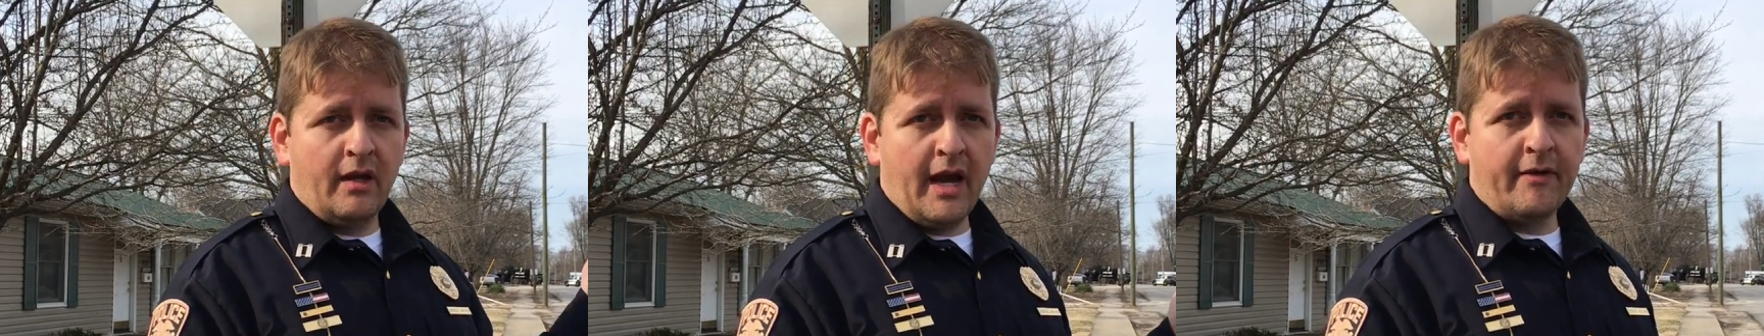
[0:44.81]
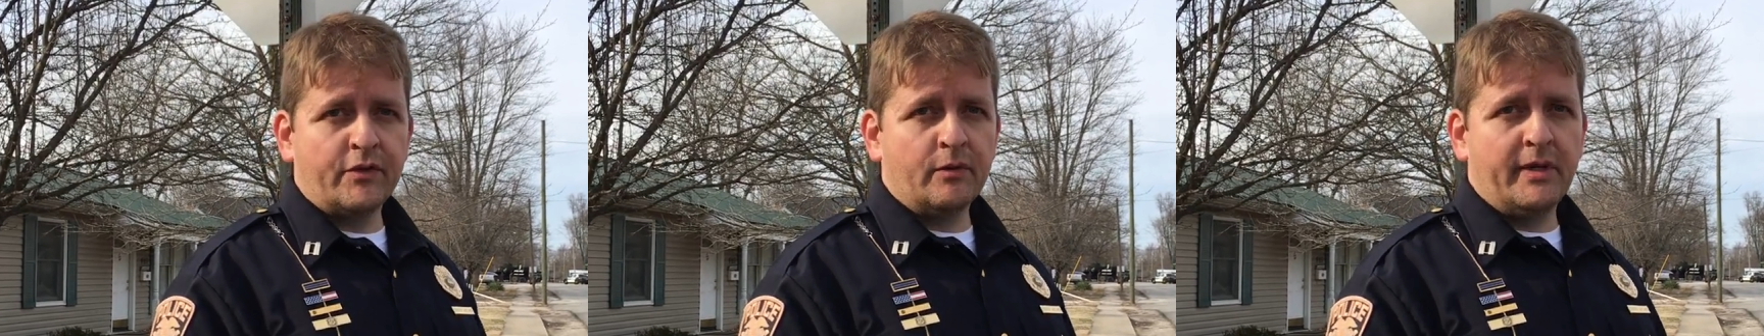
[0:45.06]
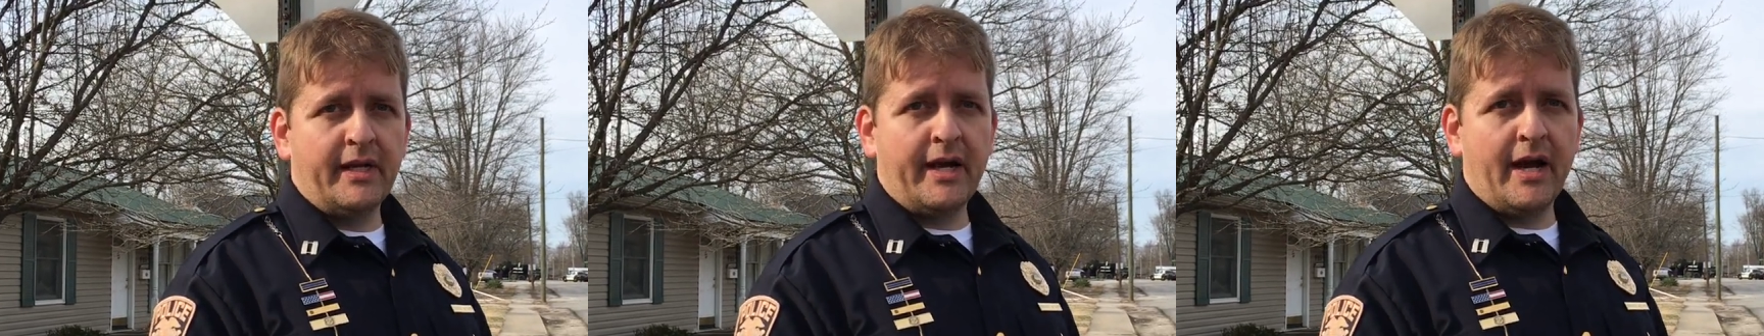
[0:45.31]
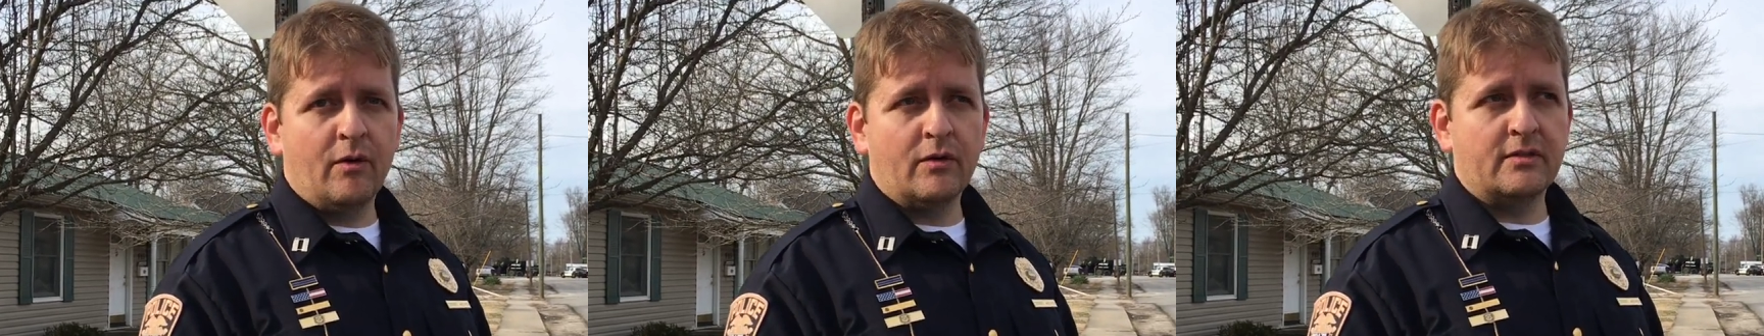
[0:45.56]
after many
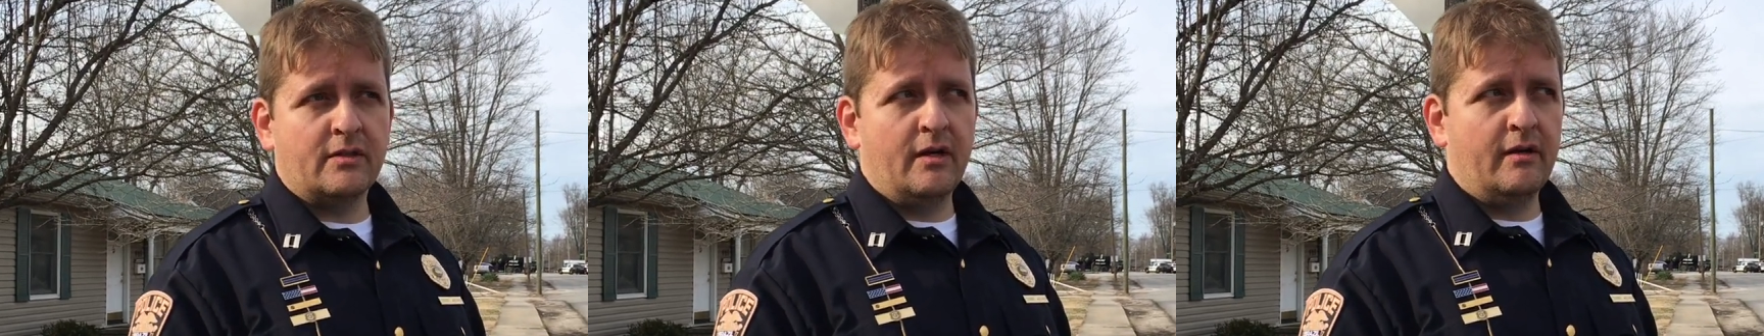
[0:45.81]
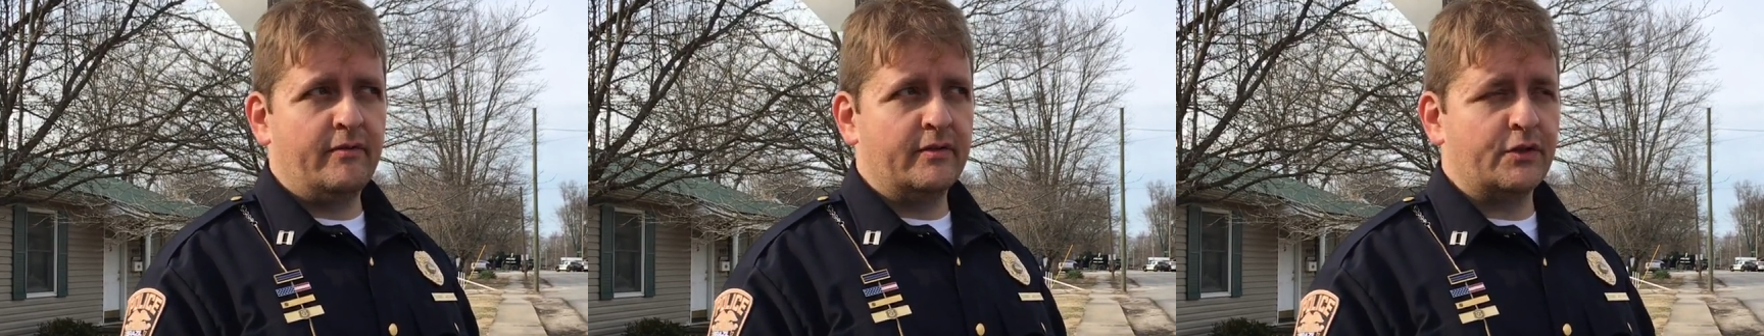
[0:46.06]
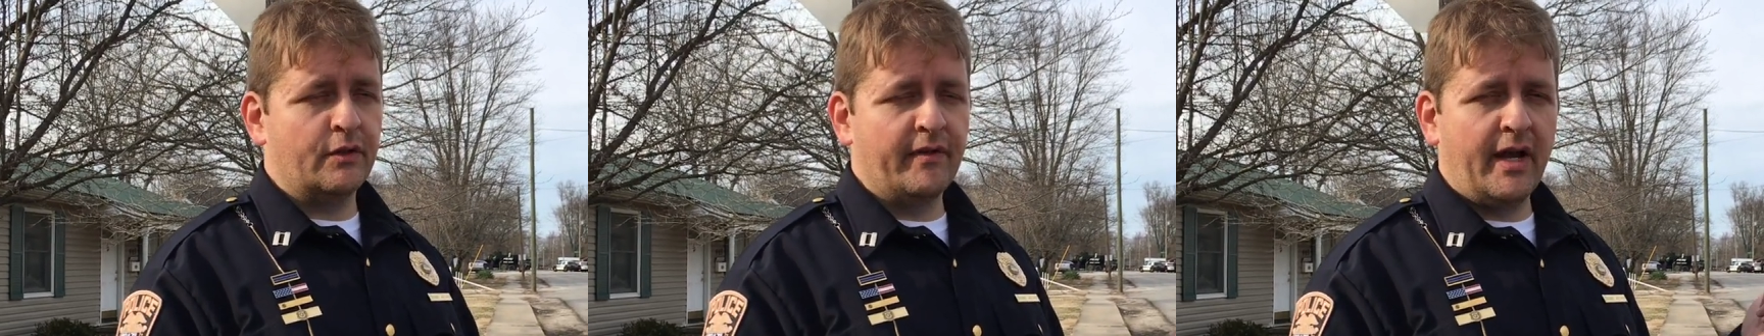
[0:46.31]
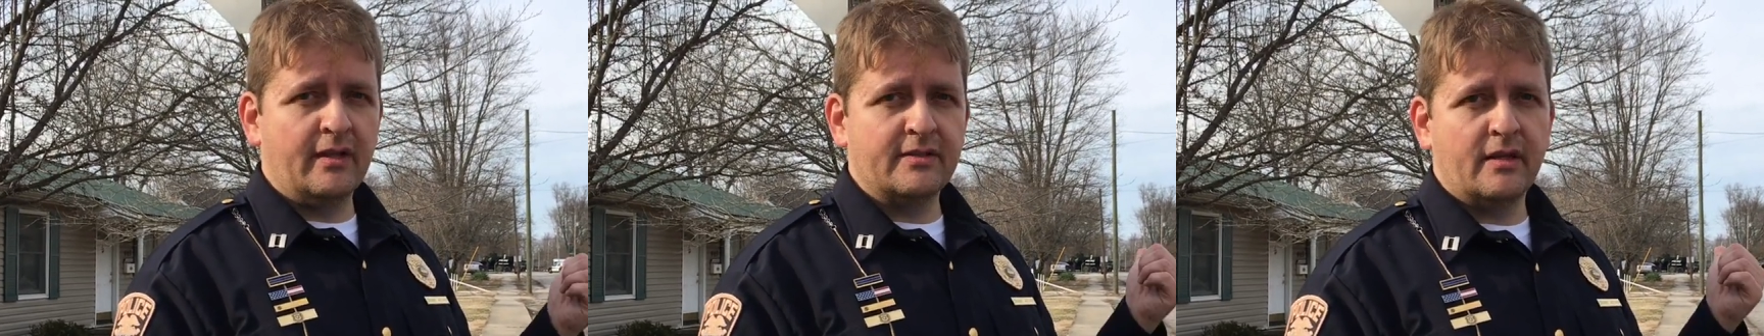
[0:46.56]
hours of
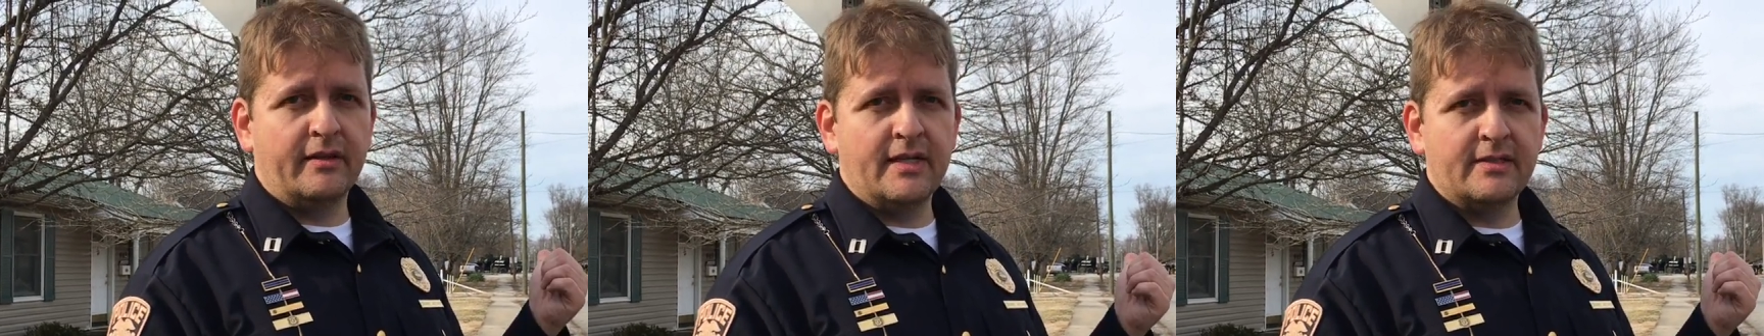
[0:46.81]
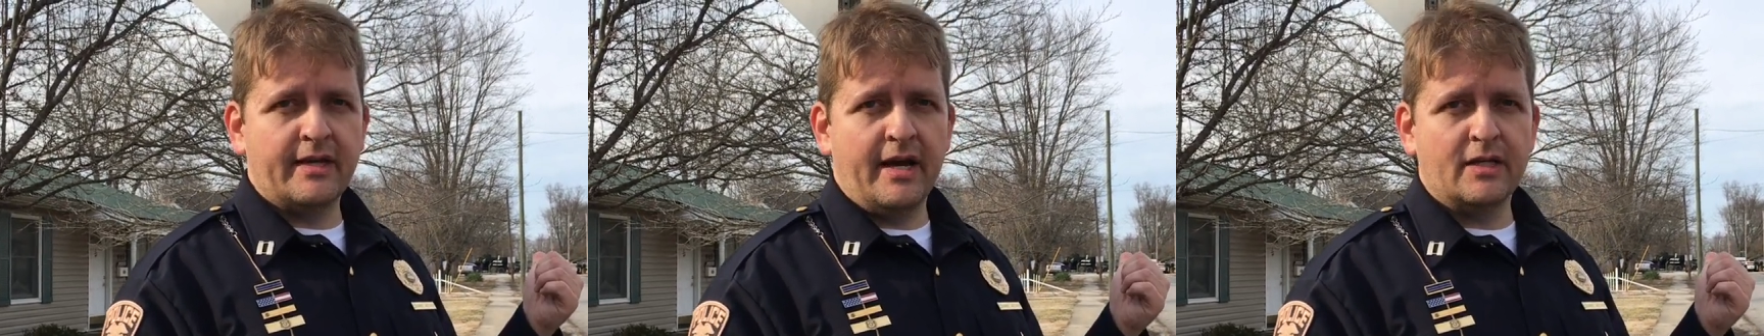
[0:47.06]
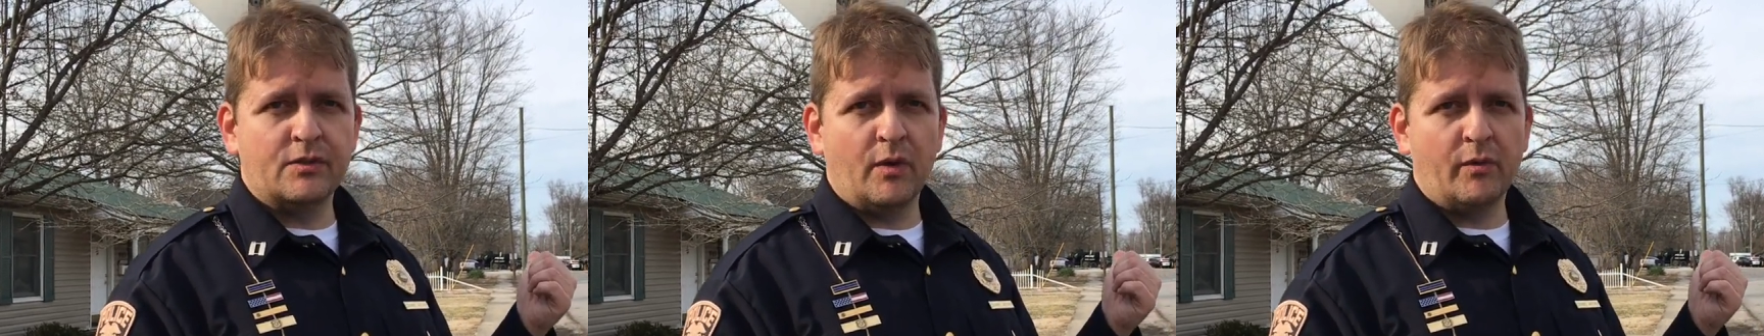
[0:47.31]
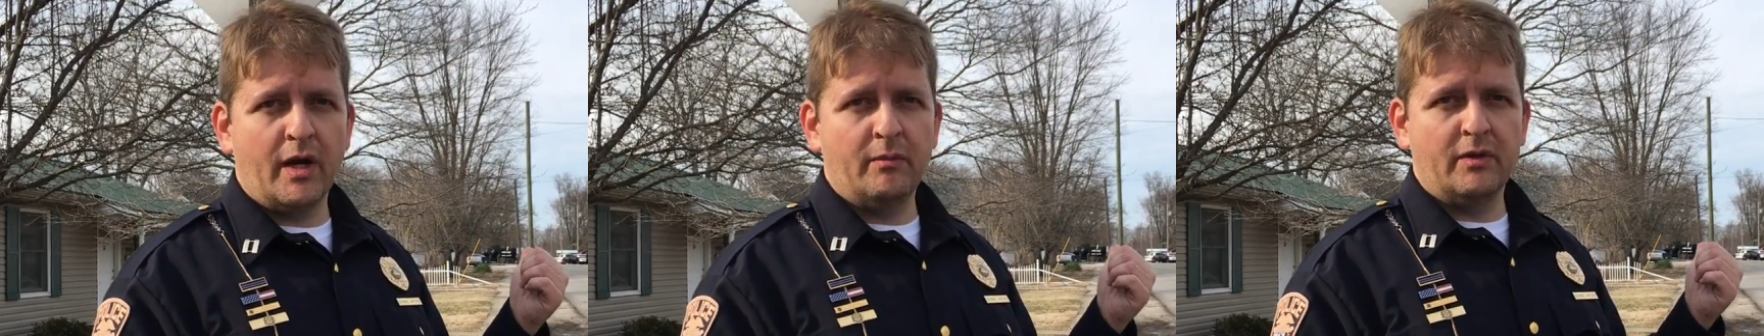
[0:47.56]
surveillance on this house, we
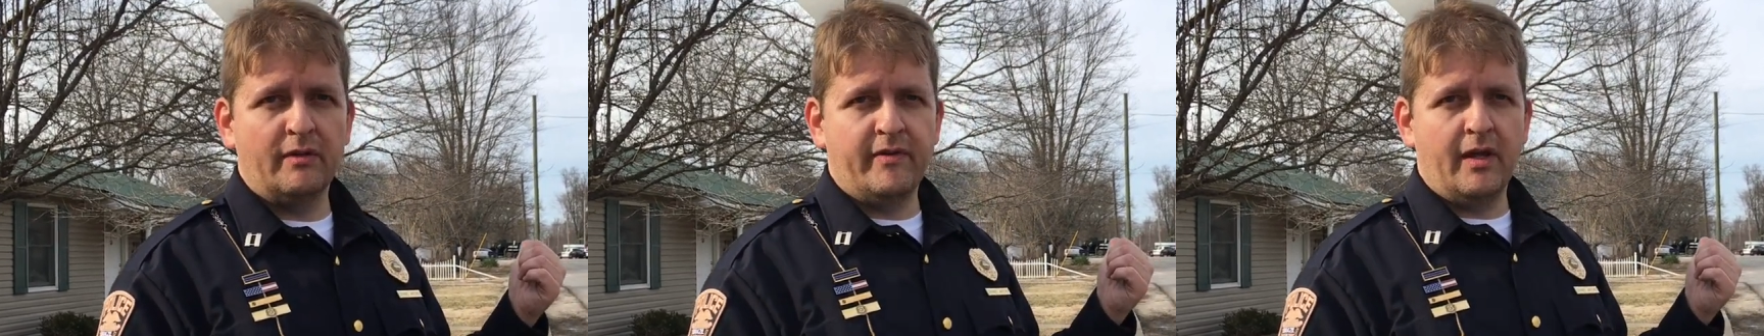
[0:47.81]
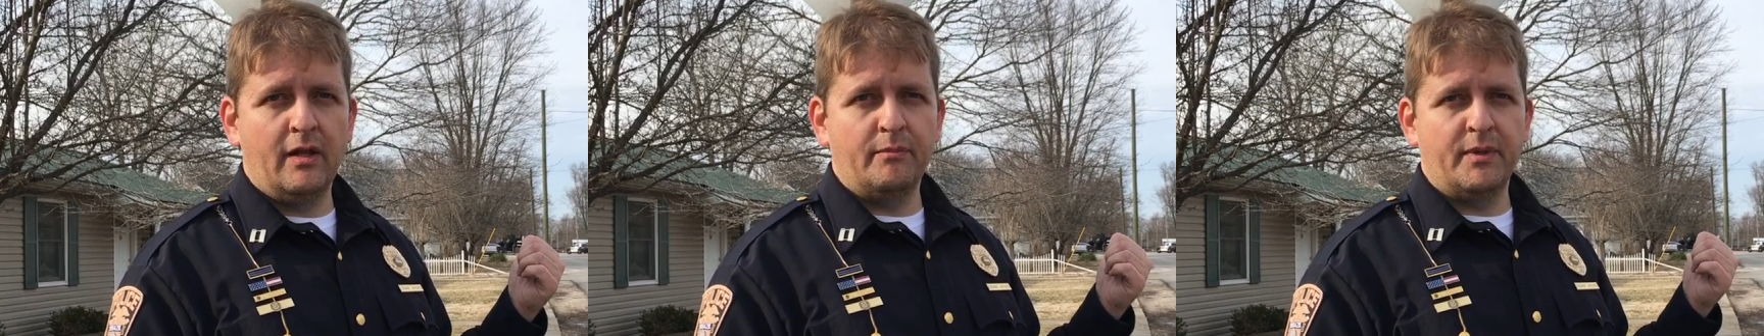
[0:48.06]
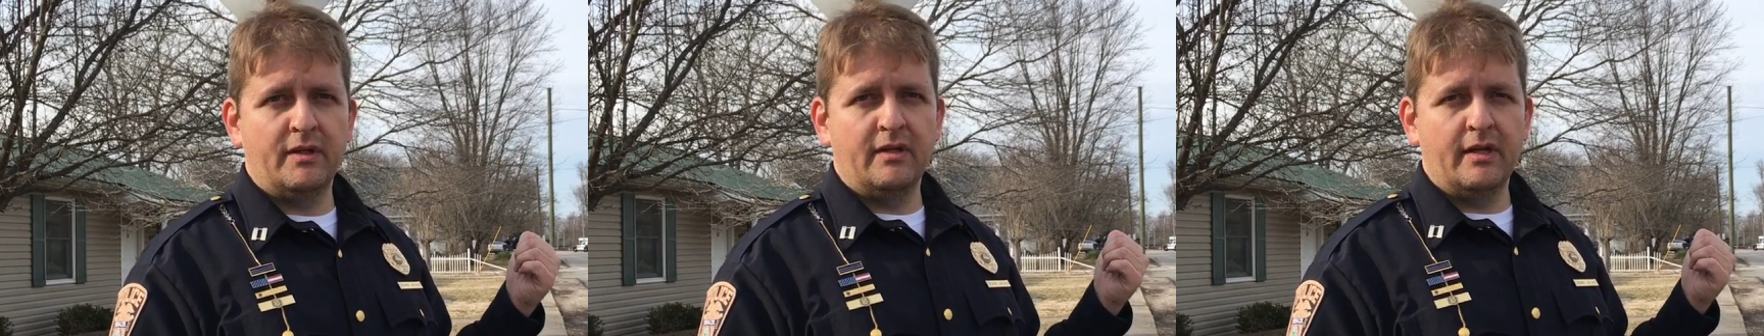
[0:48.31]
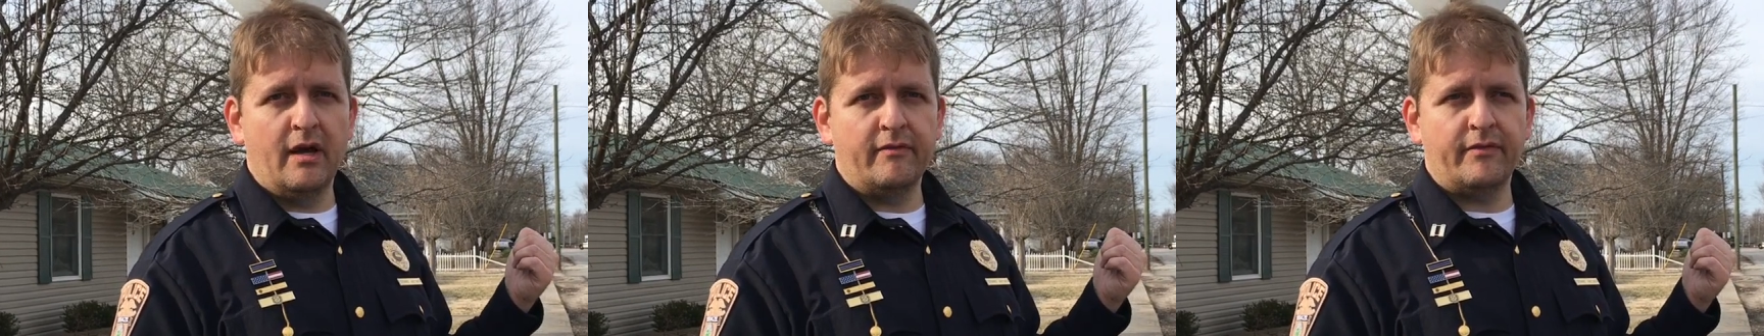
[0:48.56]
were able to develop
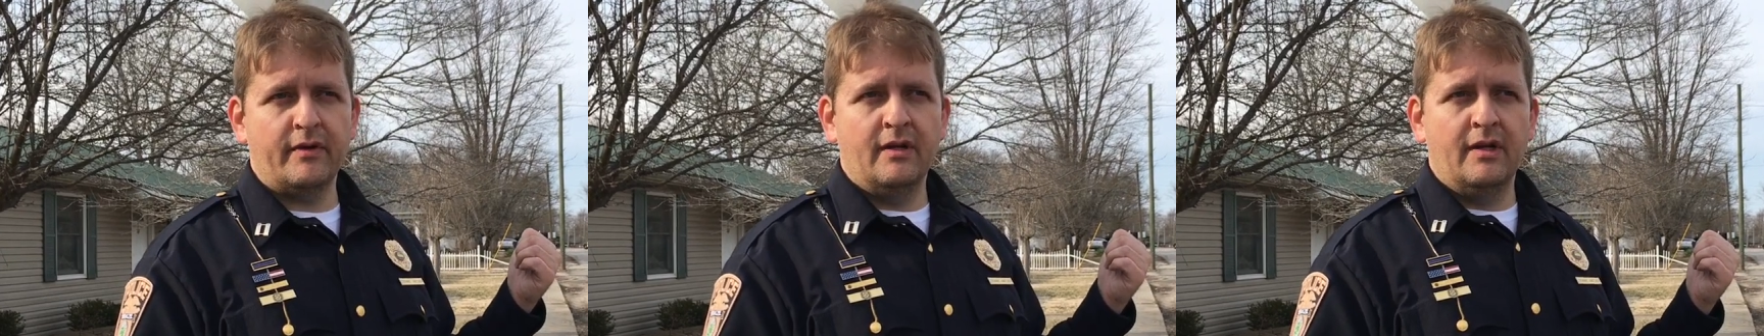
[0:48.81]
enough